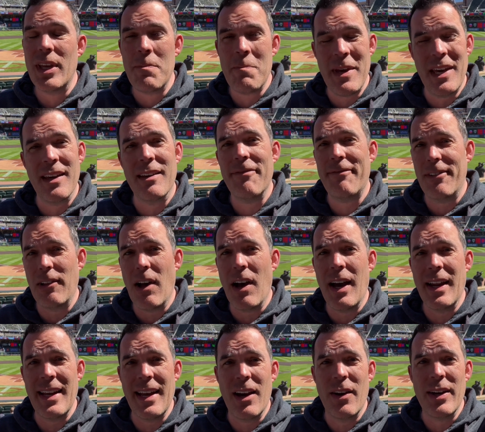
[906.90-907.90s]
big
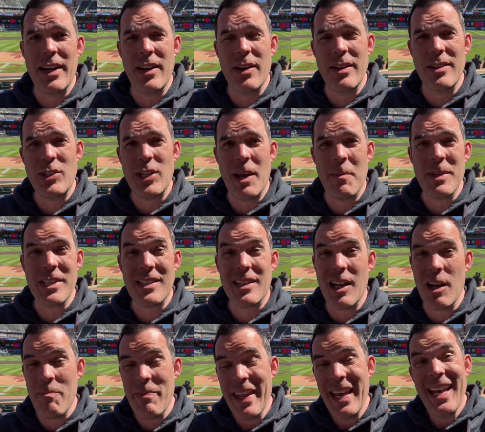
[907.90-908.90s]
flaw down here in the Champions
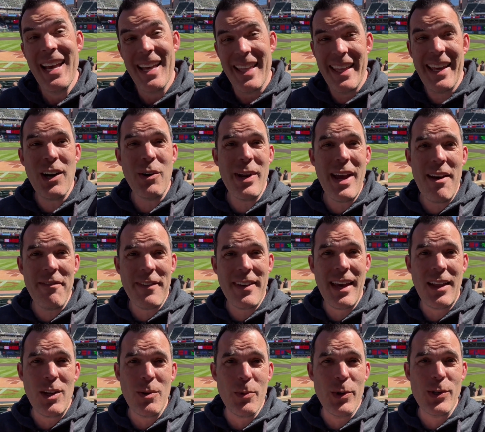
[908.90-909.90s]
Club. They don't have
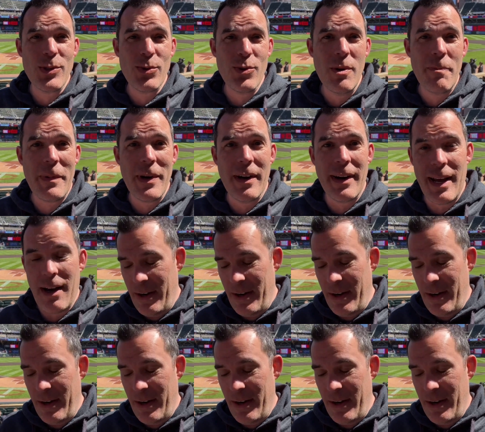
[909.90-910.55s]
Killer Brews root beer down